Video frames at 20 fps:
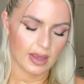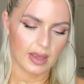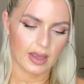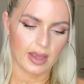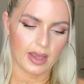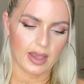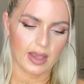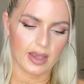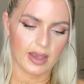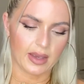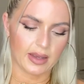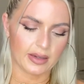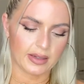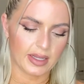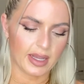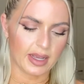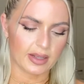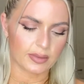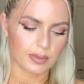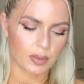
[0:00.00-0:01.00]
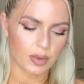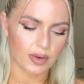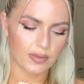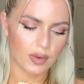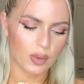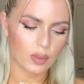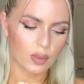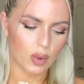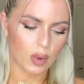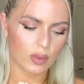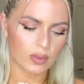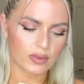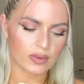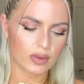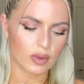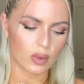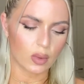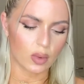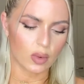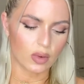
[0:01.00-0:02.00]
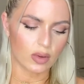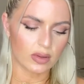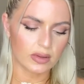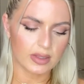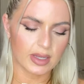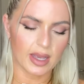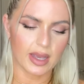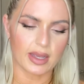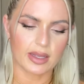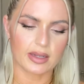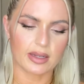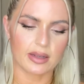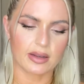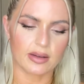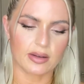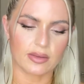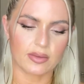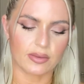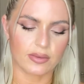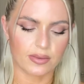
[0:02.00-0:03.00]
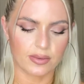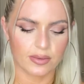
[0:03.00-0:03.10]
And yeah, it's more of a rose gold, kind of